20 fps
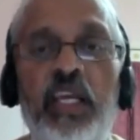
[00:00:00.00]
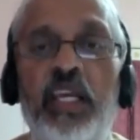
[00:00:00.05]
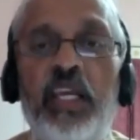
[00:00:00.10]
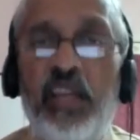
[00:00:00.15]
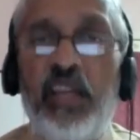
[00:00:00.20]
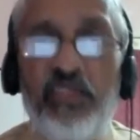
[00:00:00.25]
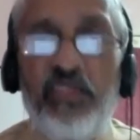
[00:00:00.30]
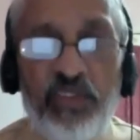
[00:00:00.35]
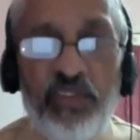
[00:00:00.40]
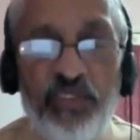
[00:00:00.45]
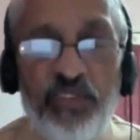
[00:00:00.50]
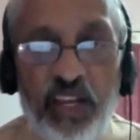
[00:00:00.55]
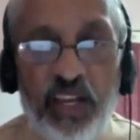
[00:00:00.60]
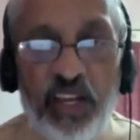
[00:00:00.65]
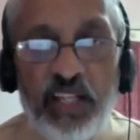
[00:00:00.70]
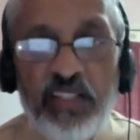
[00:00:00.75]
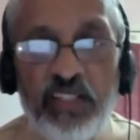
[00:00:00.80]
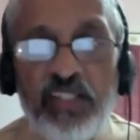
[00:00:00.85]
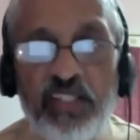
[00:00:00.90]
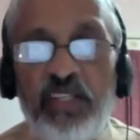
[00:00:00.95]
even if we
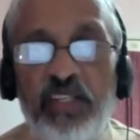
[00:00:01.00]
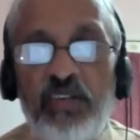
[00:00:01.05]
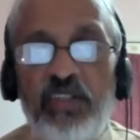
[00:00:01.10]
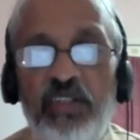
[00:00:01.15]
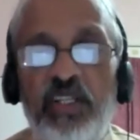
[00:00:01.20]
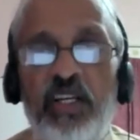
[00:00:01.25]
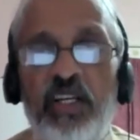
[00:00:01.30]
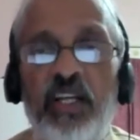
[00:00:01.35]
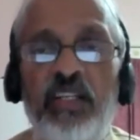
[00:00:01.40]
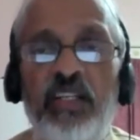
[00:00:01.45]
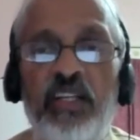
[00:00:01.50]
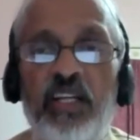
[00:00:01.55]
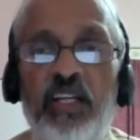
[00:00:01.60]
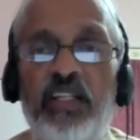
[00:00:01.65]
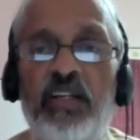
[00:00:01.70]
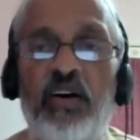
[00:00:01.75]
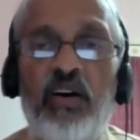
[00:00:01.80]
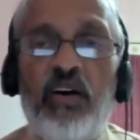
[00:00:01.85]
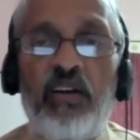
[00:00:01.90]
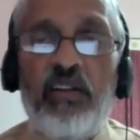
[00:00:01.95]
continue to conduct
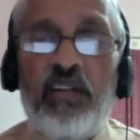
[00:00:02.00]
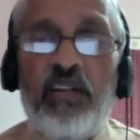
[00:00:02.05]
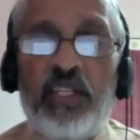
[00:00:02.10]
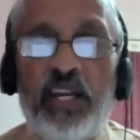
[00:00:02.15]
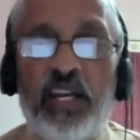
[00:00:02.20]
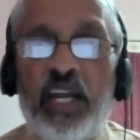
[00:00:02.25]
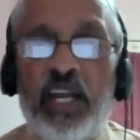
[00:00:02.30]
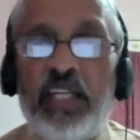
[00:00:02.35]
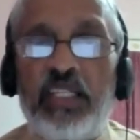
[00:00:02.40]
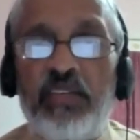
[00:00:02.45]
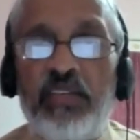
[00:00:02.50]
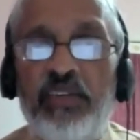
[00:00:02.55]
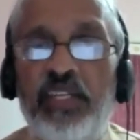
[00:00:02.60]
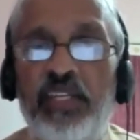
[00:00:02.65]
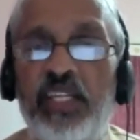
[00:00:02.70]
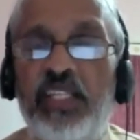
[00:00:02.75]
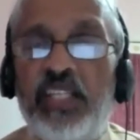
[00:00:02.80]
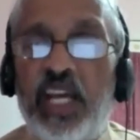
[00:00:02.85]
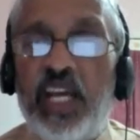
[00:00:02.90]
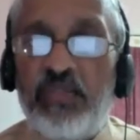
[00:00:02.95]
all our other
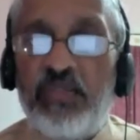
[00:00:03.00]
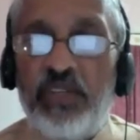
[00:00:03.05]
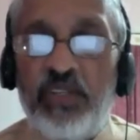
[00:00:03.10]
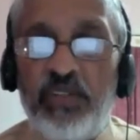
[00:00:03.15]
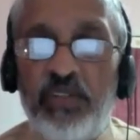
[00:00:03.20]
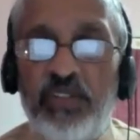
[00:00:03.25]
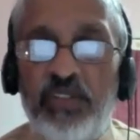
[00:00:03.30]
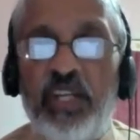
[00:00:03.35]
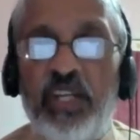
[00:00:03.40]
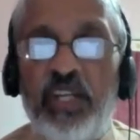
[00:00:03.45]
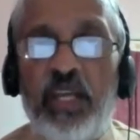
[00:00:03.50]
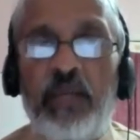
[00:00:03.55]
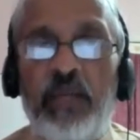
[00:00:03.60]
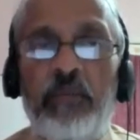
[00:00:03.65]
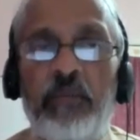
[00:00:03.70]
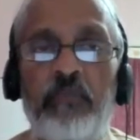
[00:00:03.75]
activities as we do today.